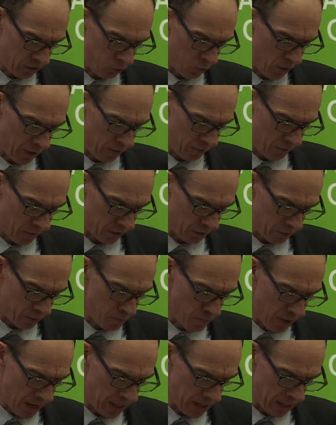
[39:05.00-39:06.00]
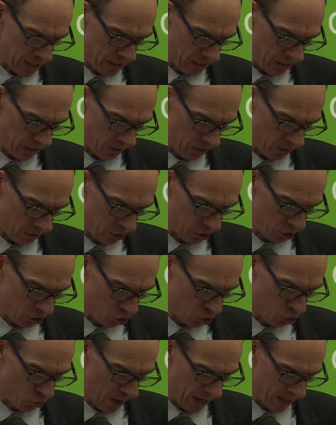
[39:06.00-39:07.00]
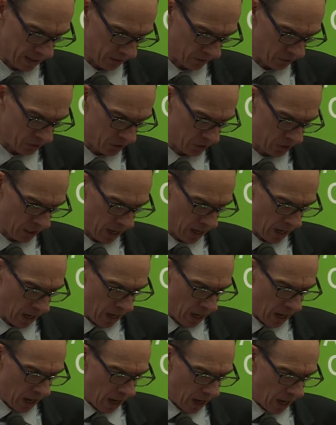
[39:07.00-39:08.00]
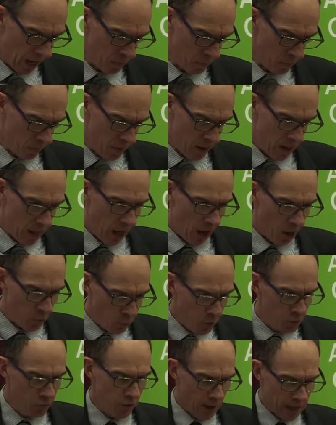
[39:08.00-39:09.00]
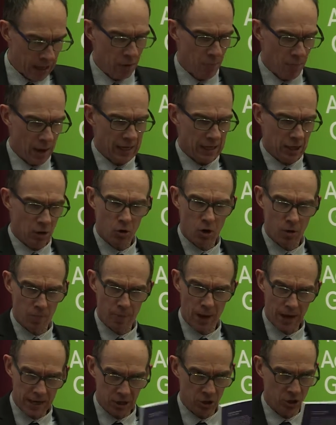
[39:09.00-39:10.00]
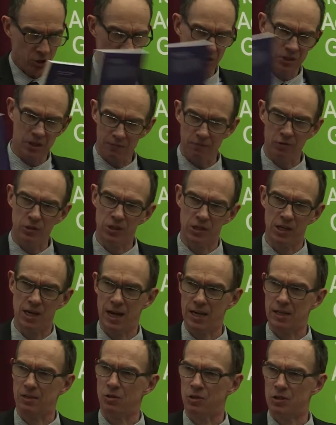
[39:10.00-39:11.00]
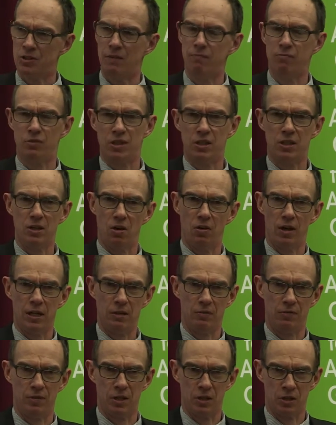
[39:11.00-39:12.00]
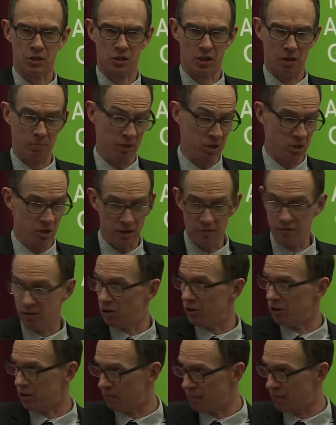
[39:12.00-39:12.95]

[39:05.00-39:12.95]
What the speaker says: one of its many strengths. I would recommend, look at pages 78 and 79 of this. I mean, you can even look at them